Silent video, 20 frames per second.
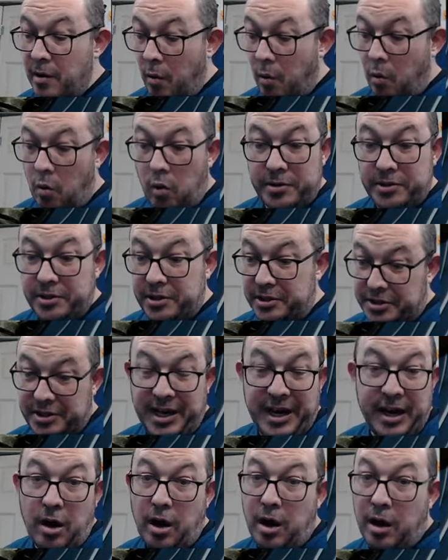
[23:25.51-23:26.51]
or just
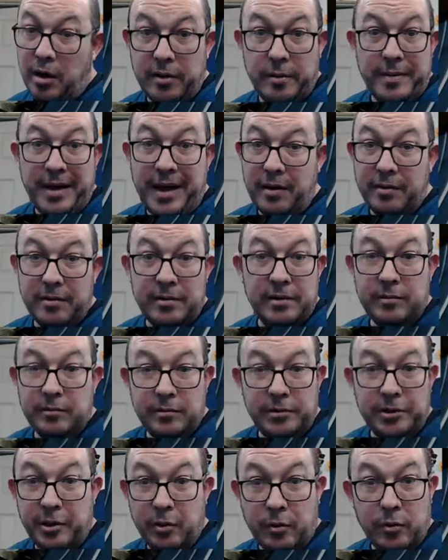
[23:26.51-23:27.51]
take all of them out and,
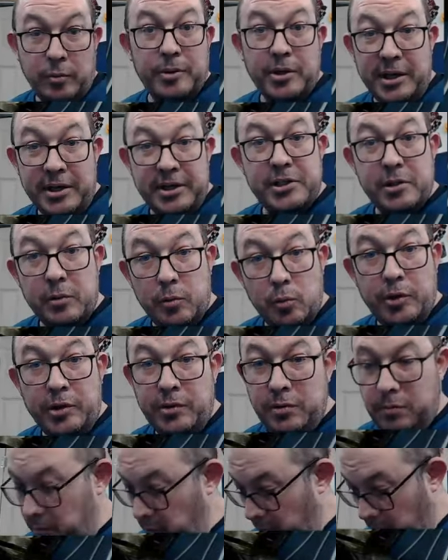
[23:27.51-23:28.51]
you know, replace it
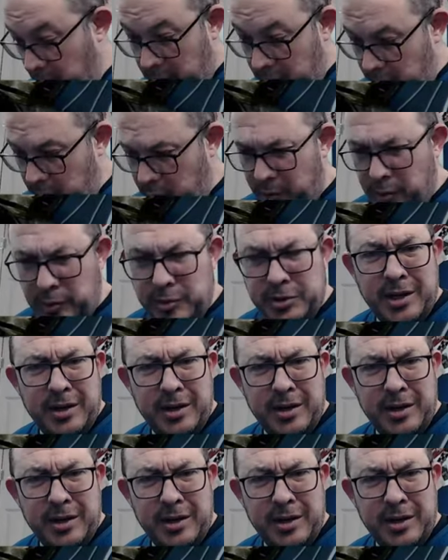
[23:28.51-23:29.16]
with, you know, what was it?